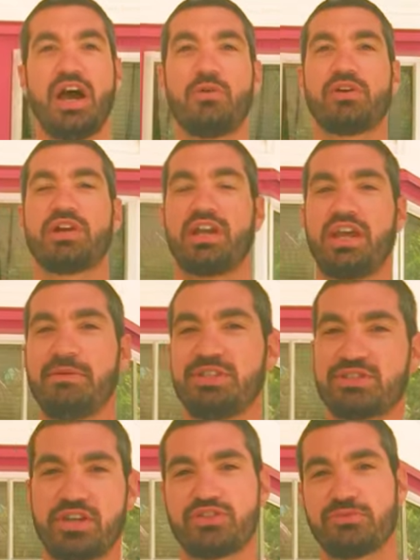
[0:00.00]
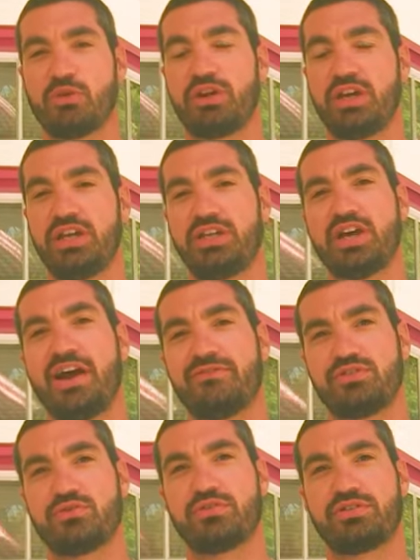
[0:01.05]
I work at Amy Slate's Amoray Dive
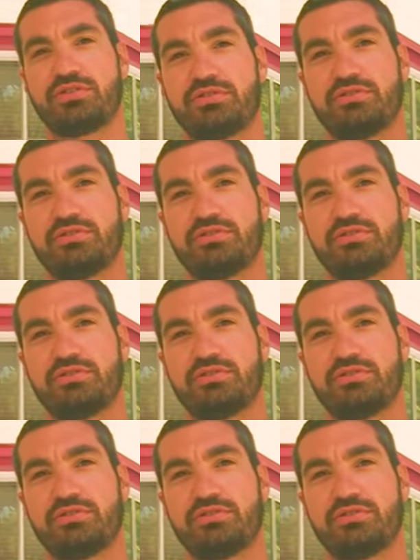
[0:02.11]
Resort.